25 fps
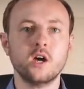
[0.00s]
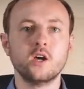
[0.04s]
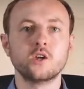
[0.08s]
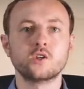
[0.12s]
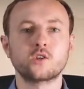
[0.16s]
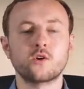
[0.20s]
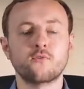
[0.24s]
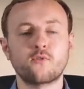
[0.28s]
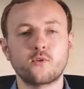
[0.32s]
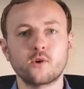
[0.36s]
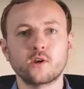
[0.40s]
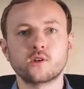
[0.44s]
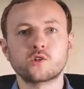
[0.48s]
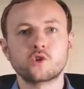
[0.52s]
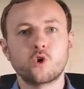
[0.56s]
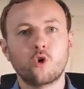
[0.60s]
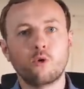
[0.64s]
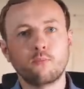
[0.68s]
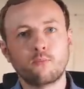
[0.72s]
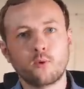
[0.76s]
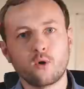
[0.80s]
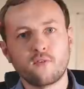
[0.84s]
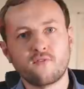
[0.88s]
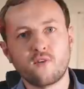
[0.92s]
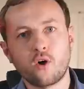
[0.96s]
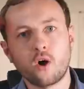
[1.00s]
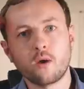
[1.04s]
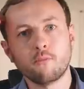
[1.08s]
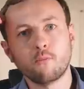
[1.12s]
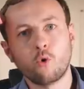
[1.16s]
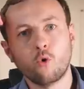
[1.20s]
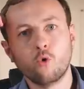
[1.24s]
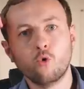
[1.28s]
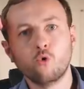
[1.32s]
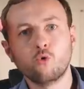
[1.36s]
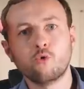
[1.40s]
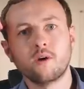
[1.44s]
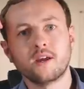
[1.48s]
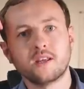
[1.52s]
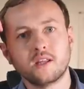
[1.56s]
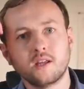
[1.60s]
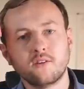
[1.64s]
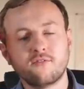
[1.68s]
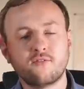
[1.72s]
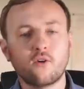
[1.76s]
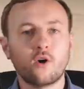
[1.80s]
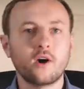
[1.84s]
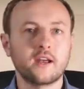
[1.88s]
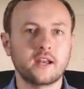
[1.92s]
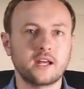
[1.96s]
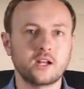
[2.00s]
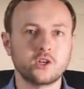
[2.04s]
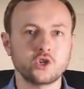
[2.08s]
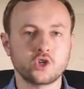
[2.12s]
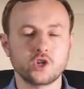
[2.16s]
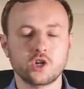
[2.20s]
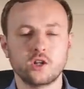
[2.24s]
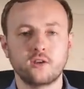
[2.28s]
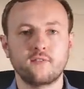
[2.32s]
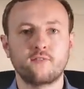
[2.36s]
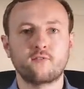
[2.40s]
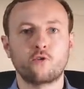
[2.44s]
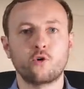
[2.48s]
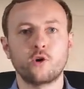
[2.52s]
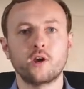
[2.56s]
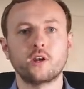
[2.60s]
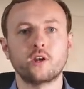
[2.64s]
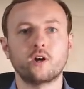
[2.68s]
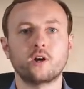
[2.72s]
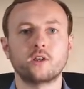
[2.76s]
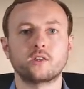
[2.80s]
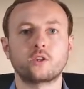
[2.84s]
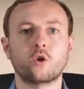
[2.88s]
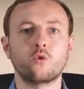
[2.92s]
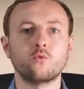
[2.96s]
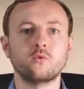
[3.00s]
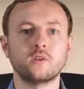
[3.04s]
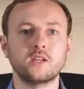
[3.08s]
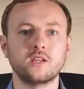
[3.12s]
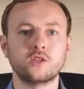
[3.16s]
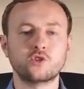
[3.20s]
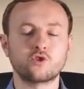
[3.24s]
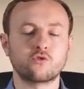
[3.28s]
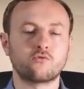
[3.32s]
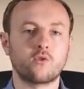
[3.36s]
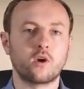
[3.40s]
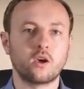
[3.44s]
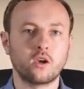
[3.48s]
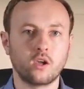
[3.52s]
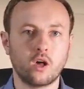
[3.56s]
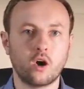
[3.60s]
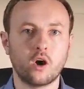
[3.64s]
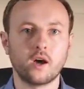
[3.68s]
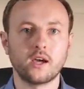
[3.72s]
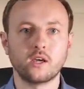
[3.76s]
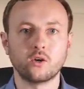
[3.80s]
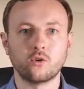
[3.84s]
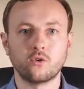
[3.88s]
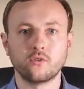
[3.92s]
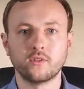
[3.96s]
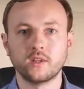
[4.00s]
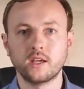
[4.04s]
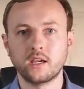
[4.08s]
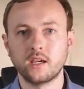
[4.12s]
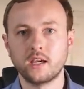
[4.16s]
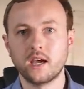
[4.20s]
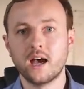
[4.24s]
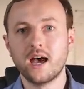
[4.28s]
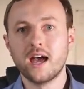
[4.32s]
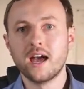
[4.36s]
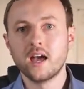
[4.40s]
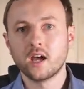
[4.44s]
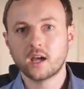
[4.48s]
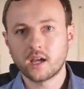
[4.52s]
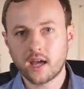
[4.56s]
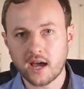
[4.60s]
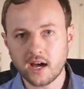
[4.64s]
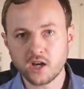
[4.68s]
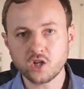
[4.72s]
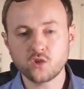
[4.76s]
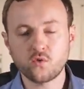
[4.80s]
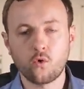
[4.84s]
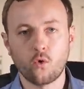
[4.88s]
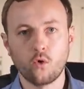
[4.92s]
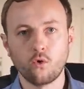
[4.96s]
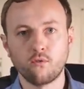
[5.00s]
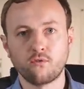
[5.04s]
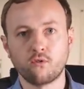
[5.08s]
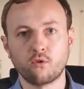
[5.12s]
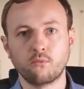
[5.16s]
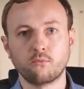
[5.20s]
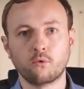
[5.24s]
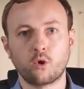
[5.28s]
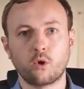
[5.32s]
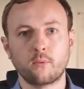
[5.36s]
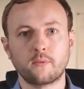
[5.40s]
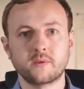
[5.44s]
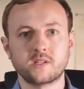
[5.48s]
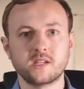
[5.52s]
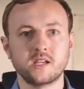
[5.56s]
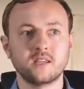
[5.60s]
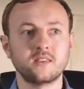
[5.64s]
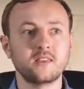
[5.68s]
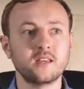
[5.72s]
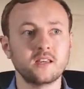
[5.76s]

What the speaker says: So for example, if I'm already financially free and I don't need to rely on the cash flow from property,